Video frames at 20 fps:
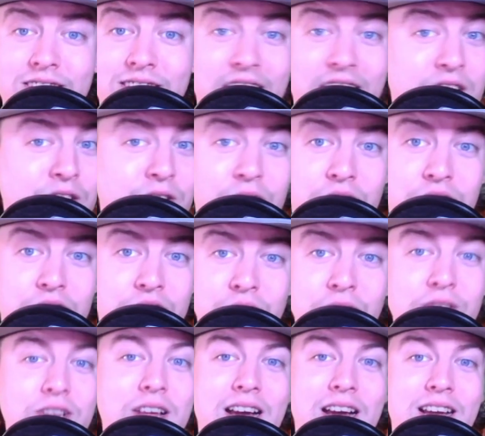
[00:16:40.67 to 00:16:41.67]
And you don't
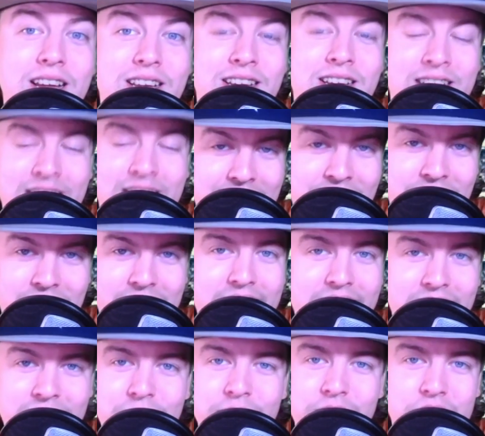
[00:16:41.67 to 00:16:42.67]
do that in that
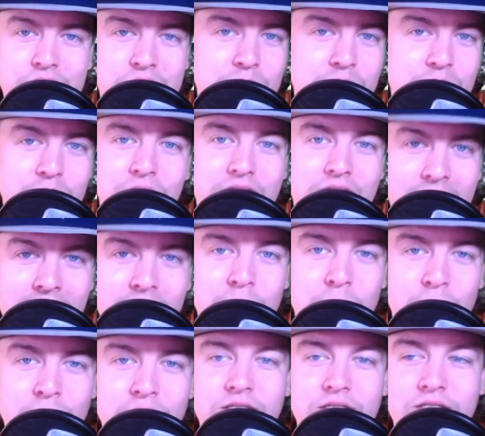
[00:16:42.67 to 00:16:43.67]
stacked division with only 8
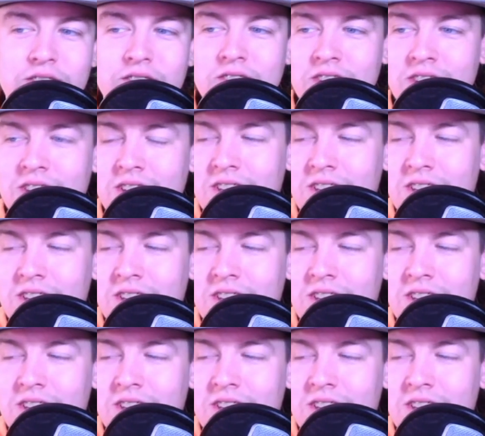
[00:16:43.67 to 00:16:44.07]
wins.